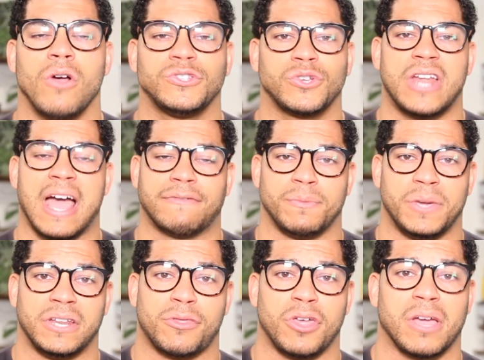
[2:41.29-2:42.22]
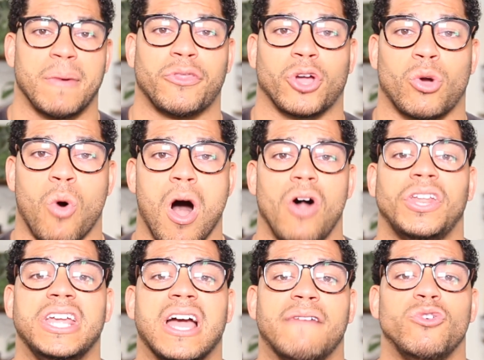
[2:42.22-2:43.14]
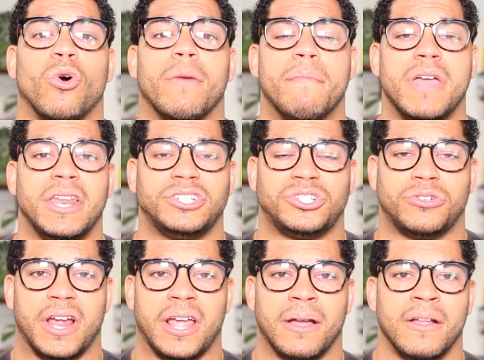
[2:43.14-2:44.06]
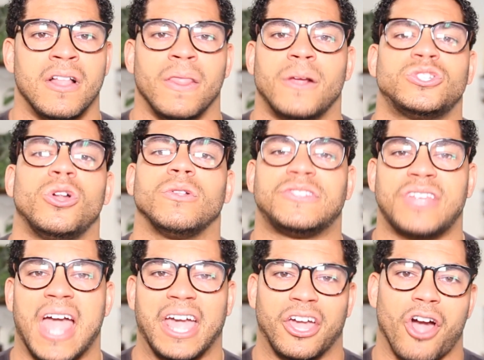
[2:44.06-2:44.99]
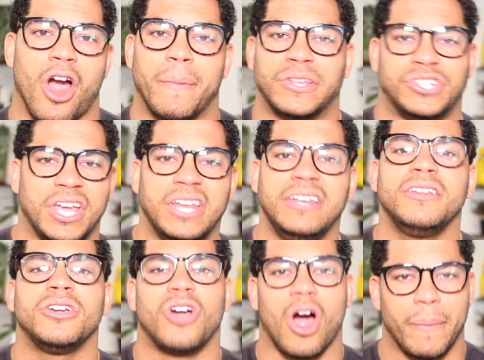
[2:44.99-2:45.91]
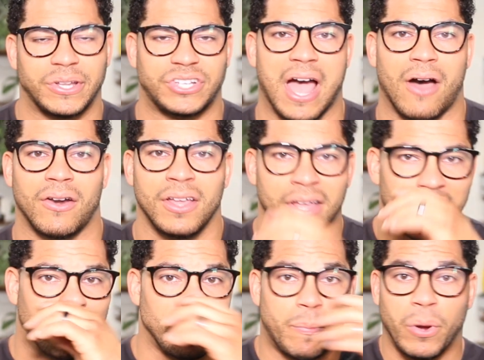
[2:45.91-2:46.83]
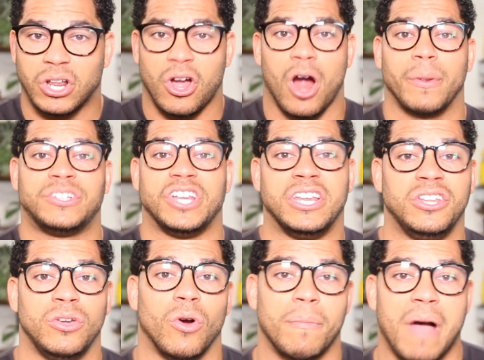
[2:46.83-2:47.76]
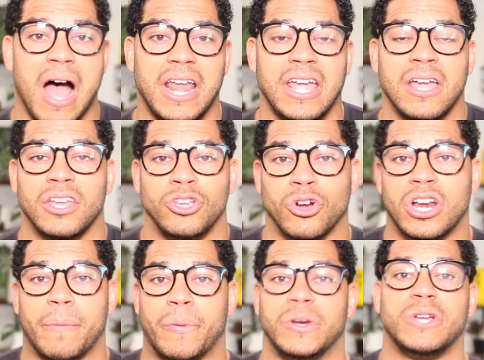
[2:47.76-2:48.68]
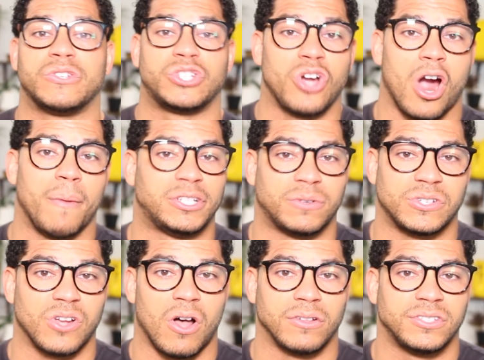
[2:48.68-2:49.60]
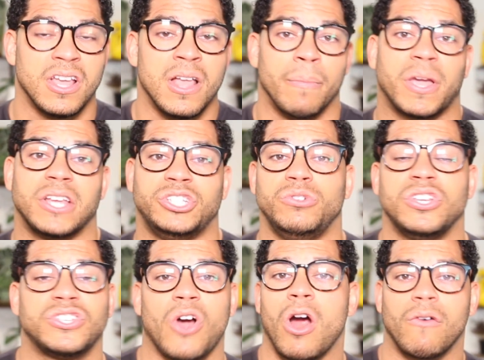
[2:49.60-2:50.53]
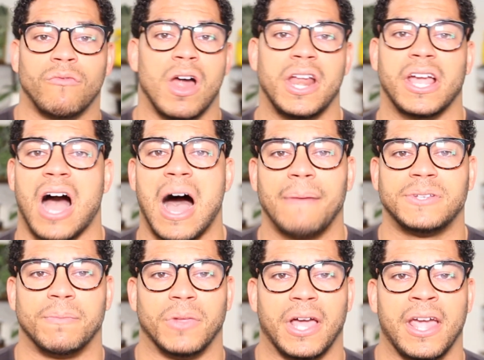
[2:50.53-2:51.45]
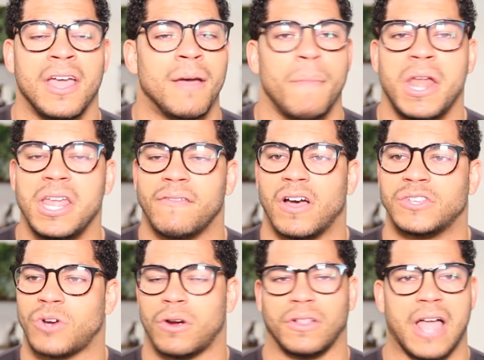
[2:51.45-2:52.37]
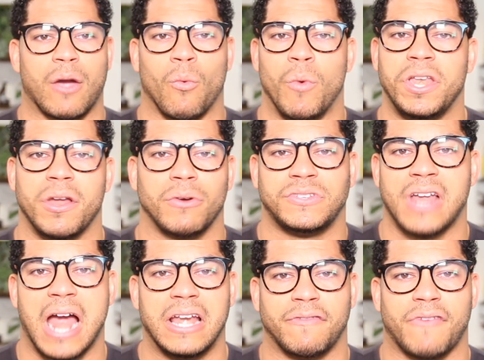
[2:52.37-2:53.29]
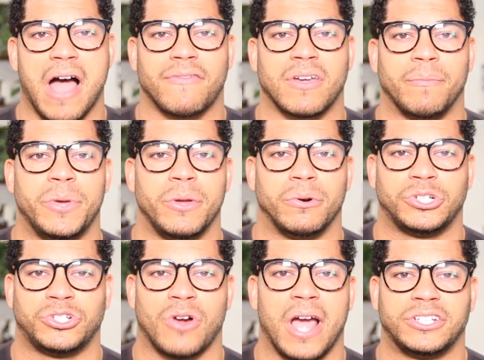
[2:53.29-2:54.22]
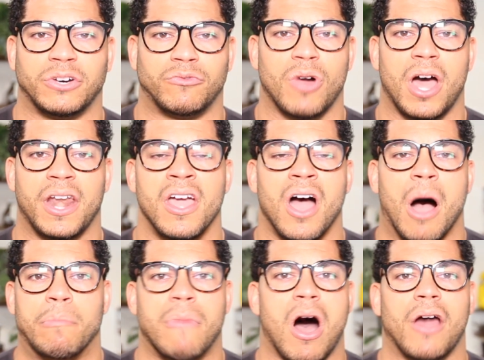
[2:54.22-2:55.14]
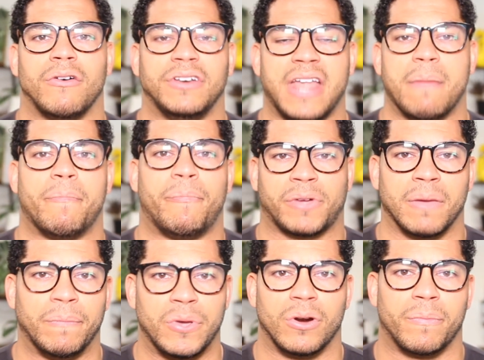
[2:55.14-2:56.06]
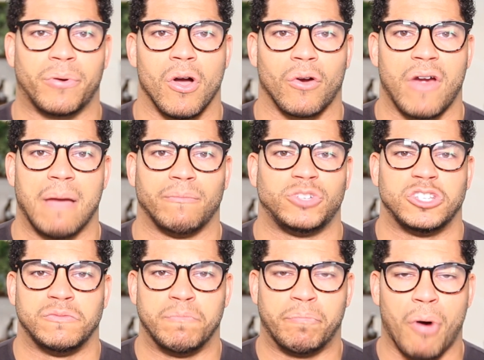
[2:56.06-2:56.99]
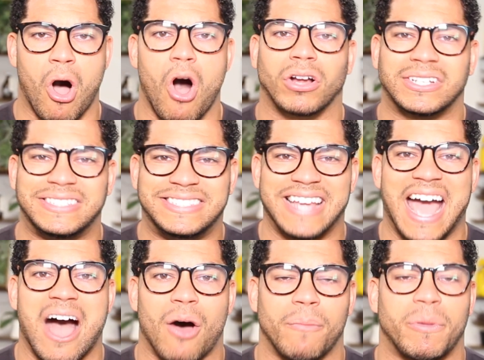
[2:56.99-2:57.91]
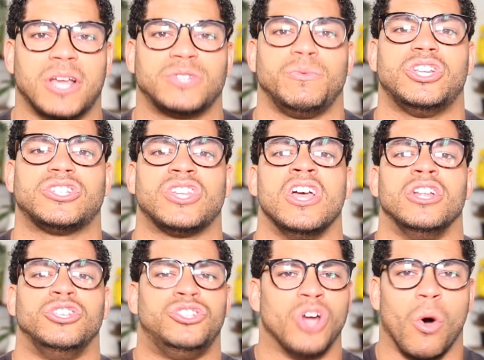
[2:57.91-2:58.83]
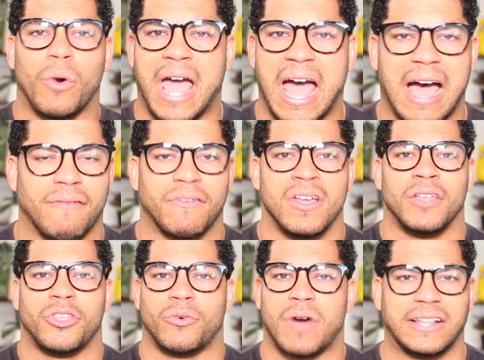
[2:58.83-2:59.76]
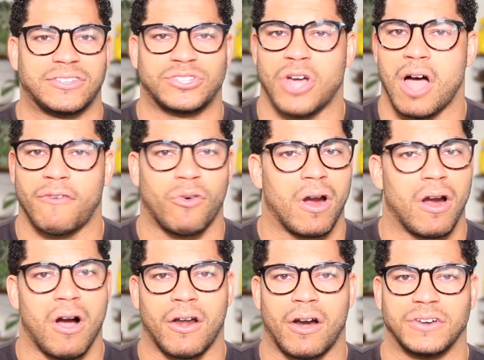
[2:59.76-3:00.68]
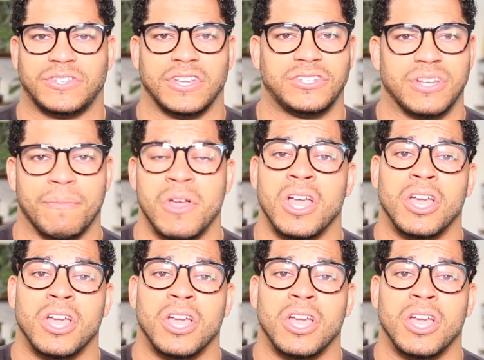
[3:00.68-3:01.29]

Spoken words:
also going to have to begin to think about the quality of your ministry. There's an old saying, garbage in, garbage out. If you put garbage into your body, you're going to produce garbage results because you just aren't running optimally. Many of us are like Windows 95 computers trying to run a modern day computer program, just bogged down because we just don't have the right software on our system.